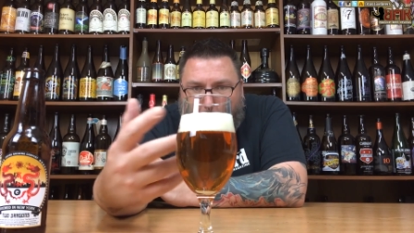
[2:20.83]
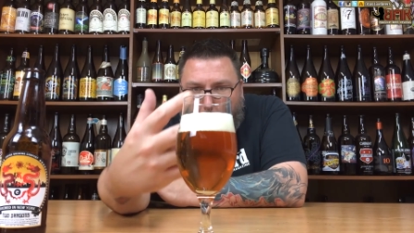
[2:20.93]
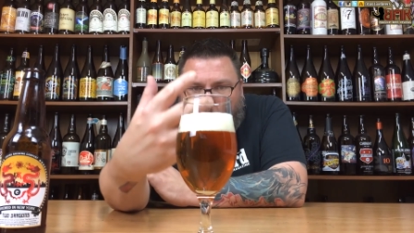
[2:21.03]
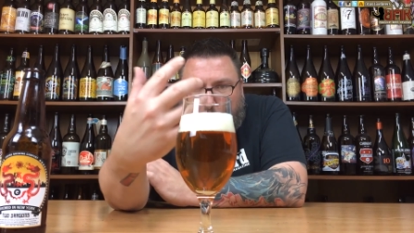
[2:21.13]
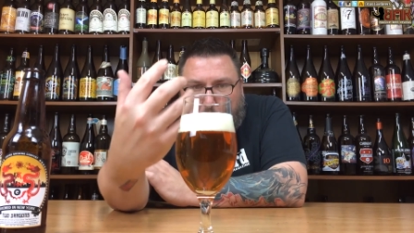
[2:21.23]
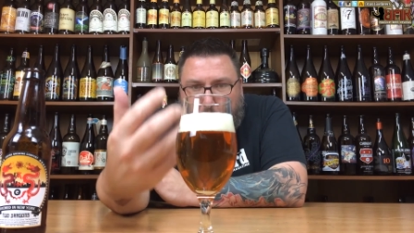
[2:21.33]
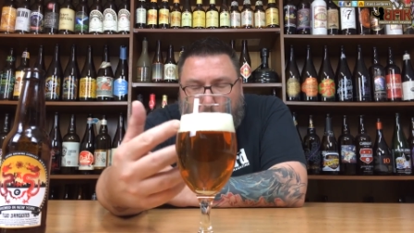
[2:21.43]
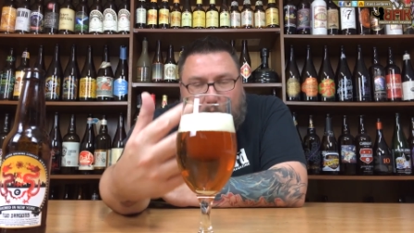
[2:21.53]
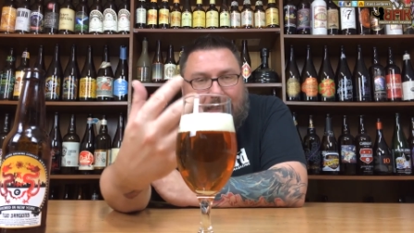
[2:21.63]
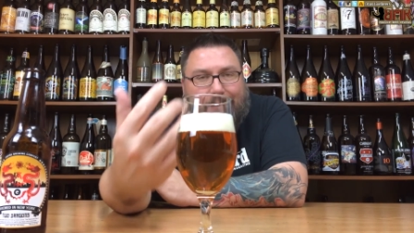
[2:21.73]
almost
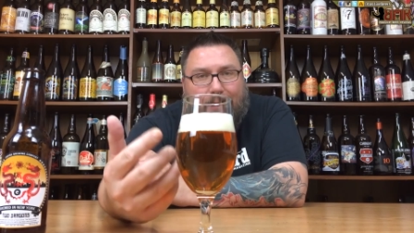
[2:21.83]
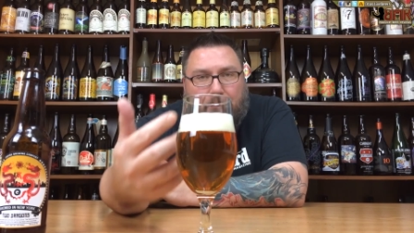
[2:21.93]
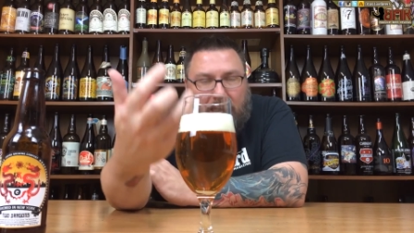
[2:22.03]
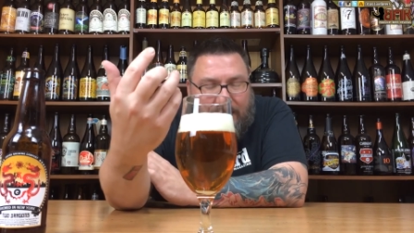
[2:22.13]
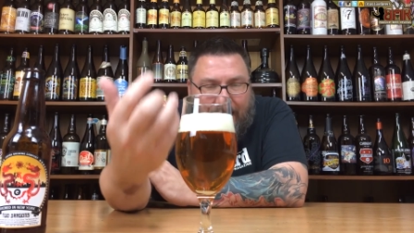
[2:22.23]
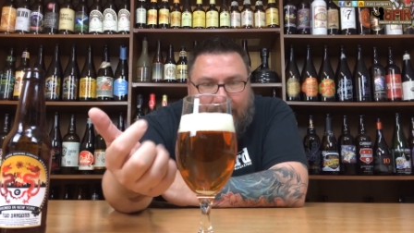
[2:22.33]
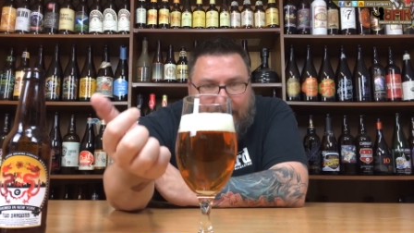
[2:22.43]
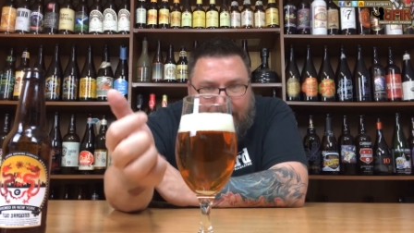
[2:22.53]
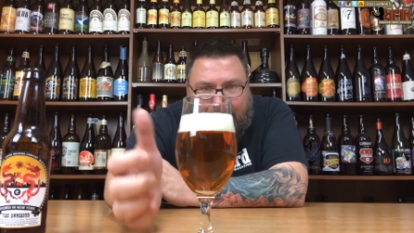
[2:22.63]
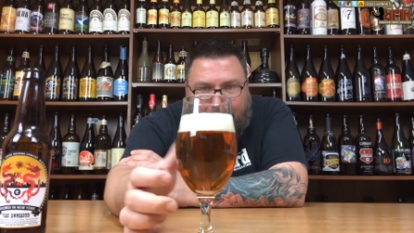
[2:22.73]
music like
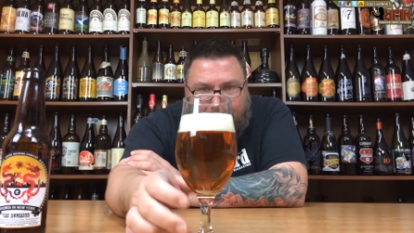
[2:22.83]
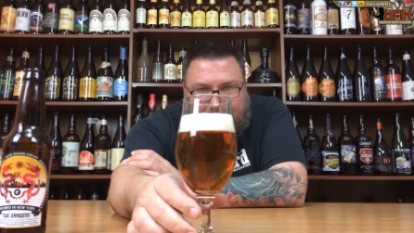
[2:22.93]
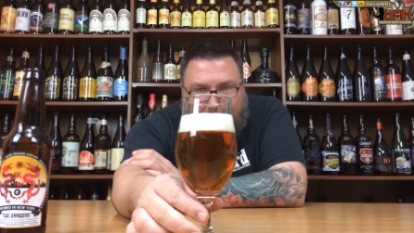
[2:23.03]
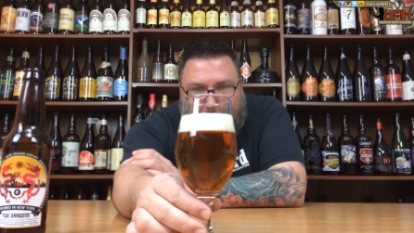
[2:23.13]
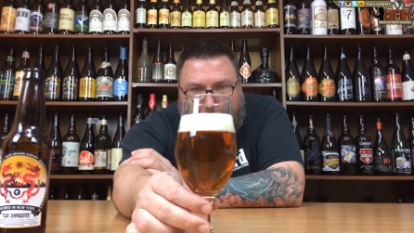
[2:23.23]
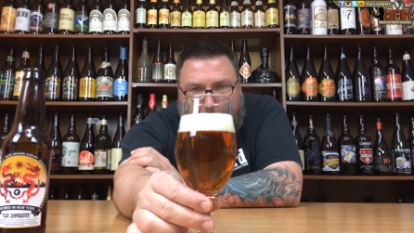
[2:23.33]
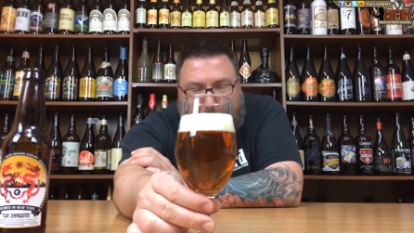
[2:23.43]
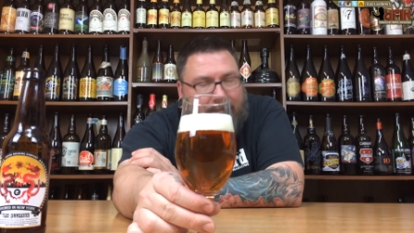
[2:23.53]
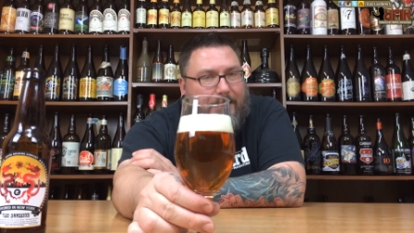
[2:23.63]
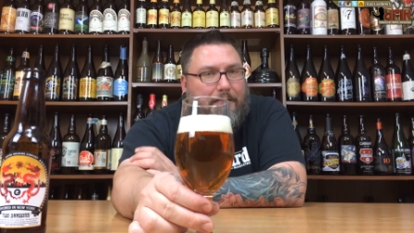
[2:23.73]
melodic kind of style.
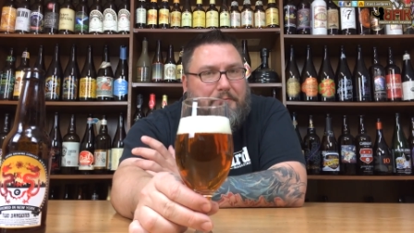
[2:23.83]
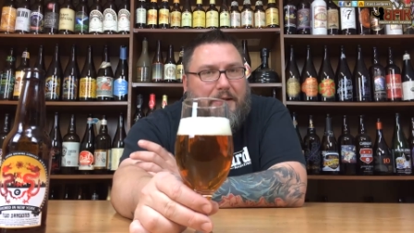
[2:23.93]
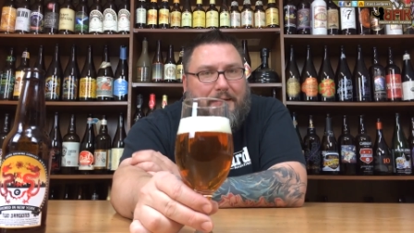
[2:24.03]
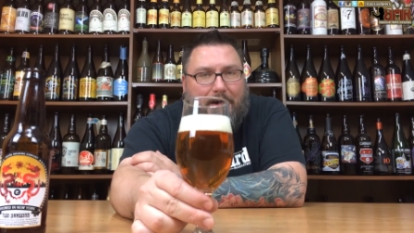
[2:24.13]
It's like upside